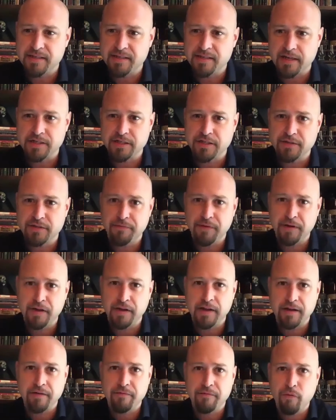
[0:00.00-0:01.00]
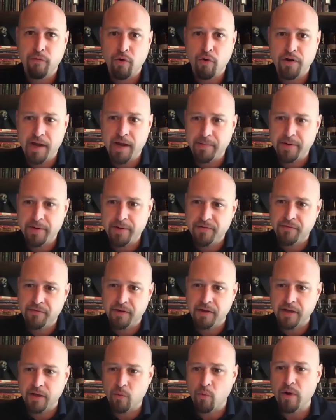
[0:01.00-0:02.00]
it's not just feeling for them, it's
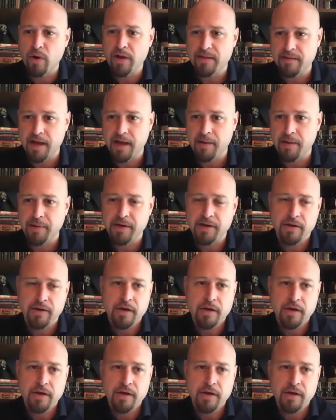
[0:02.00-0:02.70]
feeling with them.